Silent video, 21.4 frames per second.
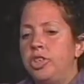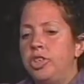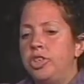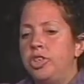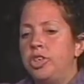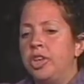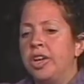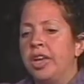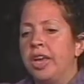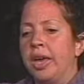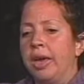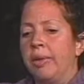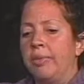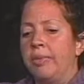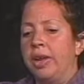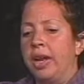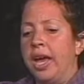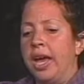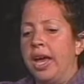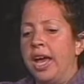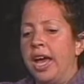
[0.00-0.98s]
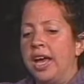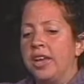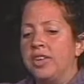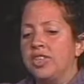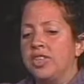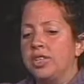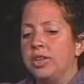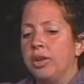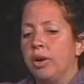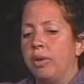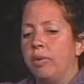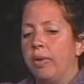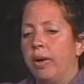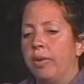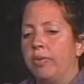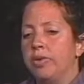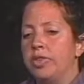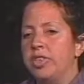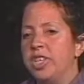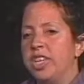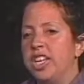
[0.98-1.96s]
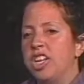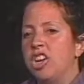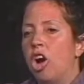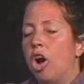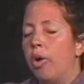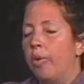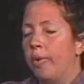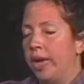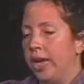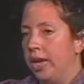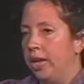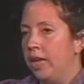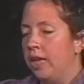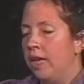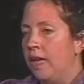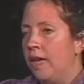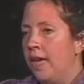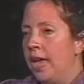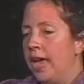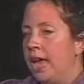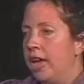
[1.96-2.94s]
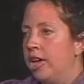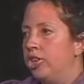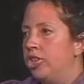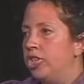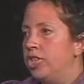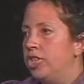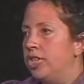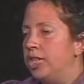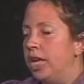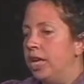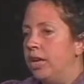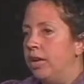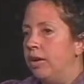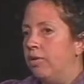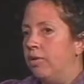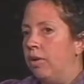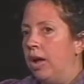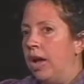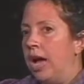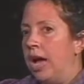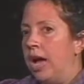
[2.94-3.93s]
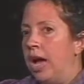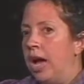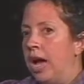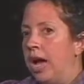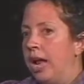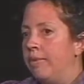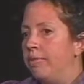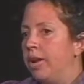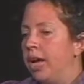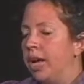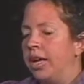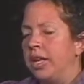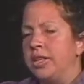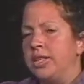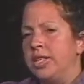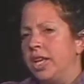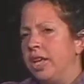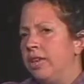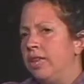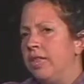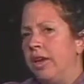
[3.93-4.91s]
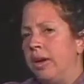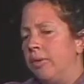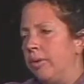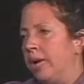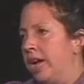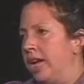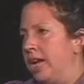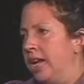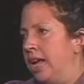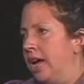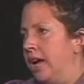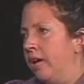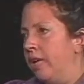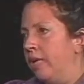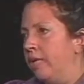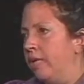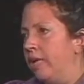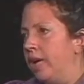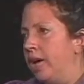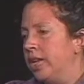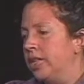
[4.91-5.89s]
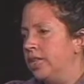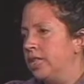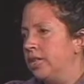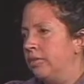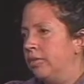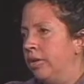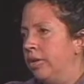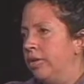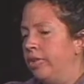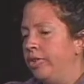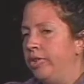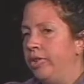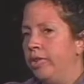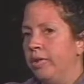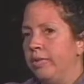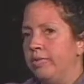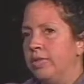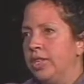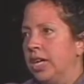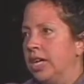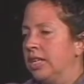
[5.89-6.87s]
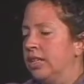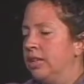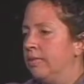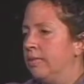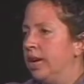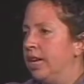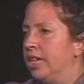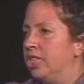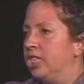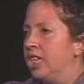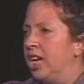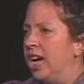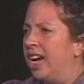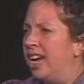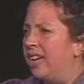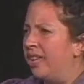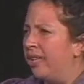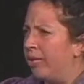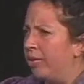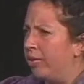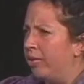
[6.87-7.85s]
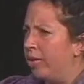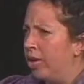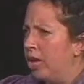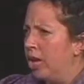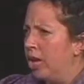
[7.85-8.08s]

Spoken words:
took him, and I asked her, where was he going? She said, well, I'm not going to tell you that right now. I said, well, you're abducting my child.